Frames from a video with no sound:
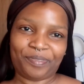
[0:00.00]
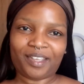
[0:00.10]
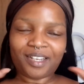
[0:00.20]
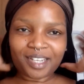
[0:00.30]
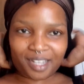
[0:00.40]

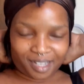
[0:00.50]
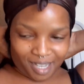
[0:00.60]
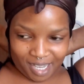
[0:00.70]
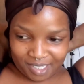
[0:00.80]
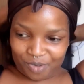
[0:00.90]
And
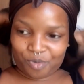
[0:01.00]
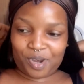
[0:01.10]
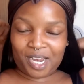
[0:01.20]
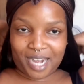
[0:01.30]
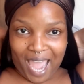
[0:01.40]
it's
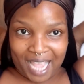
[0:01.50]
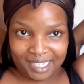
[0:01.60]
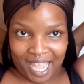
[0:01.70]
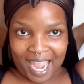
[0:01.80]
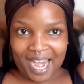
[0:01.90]
really nice.
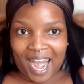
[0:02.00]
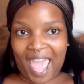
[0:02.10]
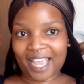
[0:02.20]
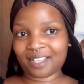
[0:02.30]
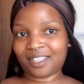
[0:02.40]
I
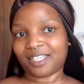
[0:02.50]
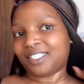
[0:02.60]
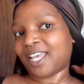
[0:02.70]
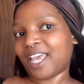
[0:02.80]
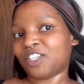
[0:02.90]
like the
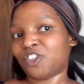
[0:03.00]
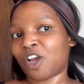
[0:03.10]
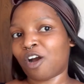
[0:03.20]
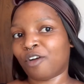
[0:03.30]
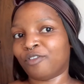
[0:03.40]
texture
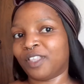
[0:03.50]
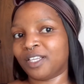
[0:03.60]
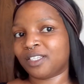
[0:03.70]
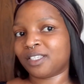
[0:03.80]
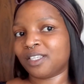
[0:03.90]
of
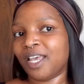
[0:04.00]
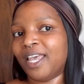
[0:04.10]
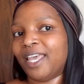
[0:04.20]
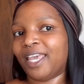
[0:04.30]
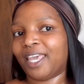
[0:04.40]
this
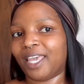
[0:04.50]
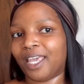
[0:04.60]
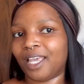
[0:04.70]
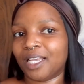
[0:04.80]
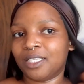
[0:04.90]

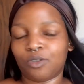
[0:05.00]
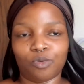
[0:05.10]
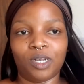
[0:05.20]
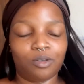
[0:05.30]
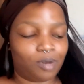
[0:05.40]
hair. It's
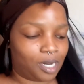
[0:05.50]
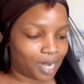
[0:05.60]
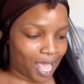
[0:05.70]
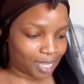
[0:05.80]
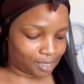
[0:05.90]
really, really
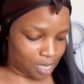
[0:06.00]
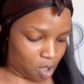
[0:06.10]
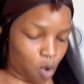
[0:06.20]
nice.